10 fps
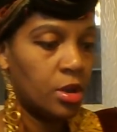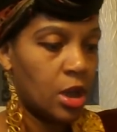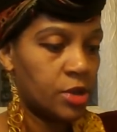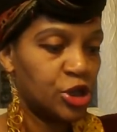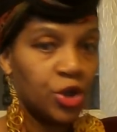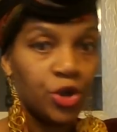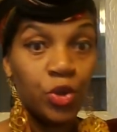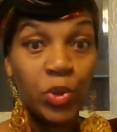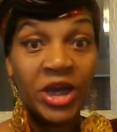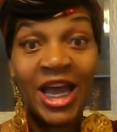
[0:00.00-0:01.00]
I'll show
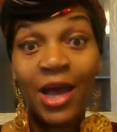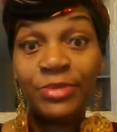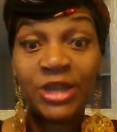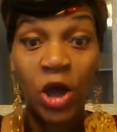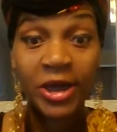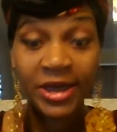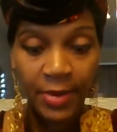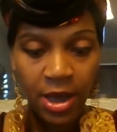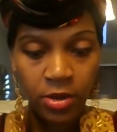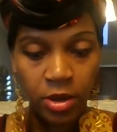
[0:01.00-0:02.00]
you what I'm talking
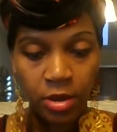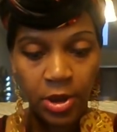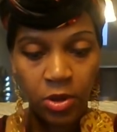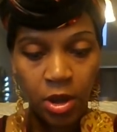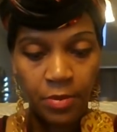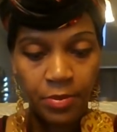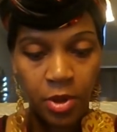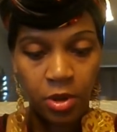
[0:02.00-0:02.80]
about. Let me hold up.